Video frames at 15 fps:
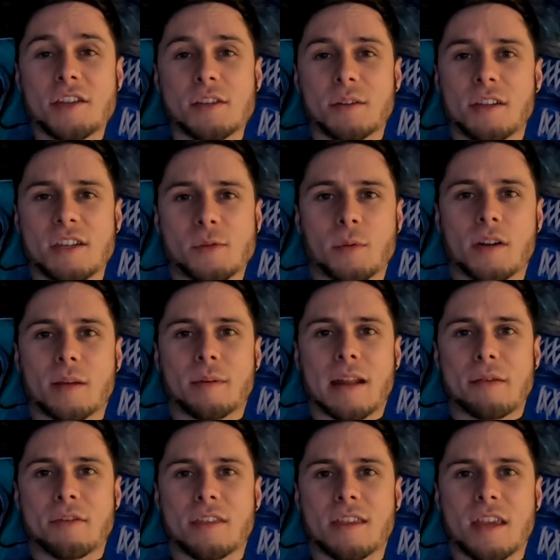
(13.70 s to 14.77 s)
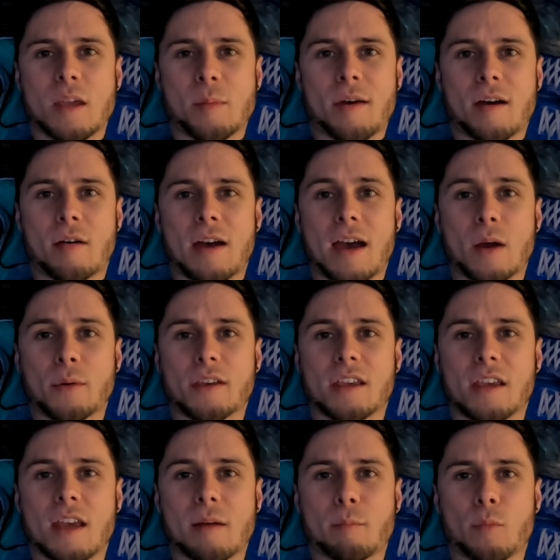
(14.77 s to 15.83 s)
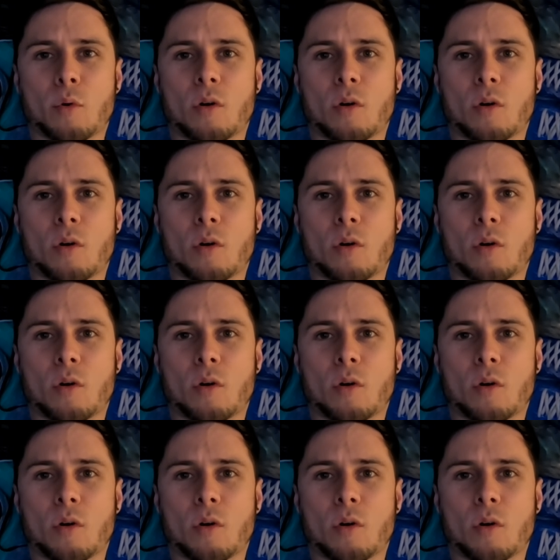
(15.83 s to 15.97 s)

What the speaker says: So in this one, I'm gonna have a think about how we can get